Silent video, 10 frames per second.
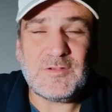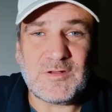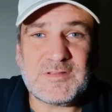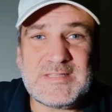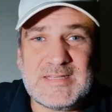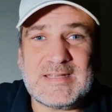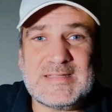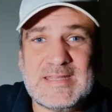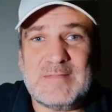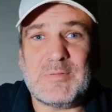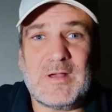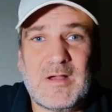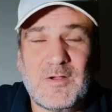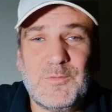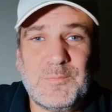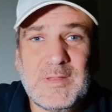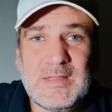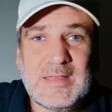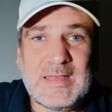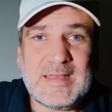sit that deep at home
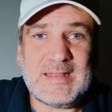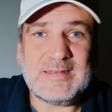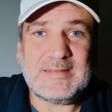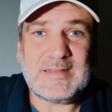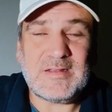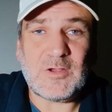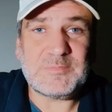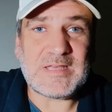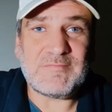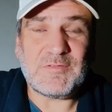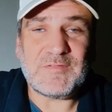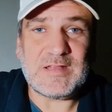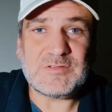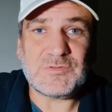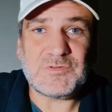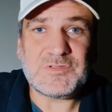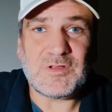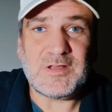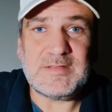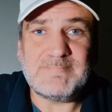and hope to have the fans on your
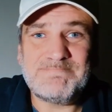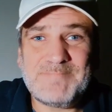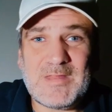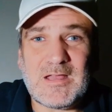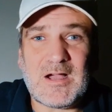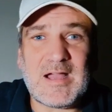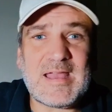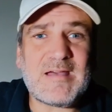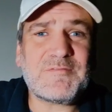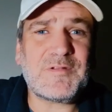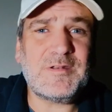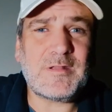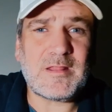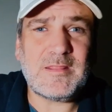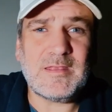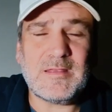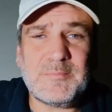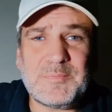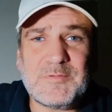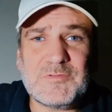side. I have nothing
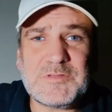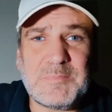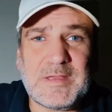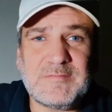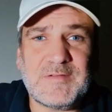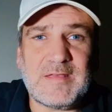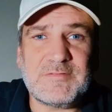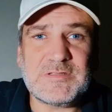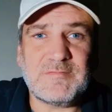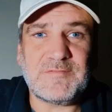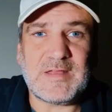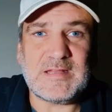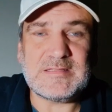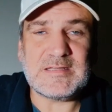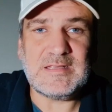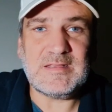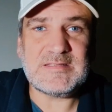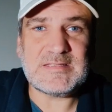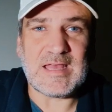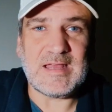but respect for Everton fans, and it is
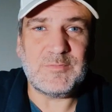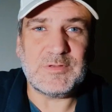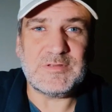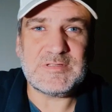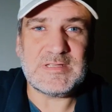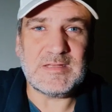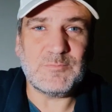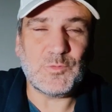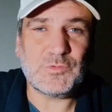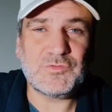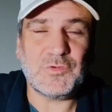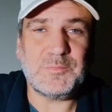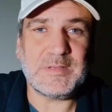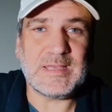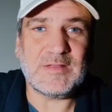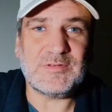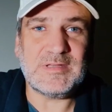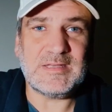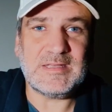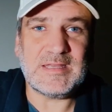sad when you see them all trooping out near
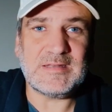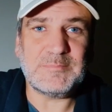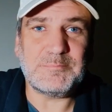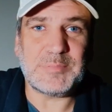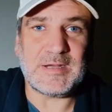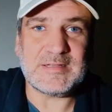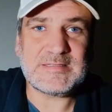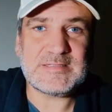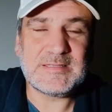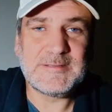the end. But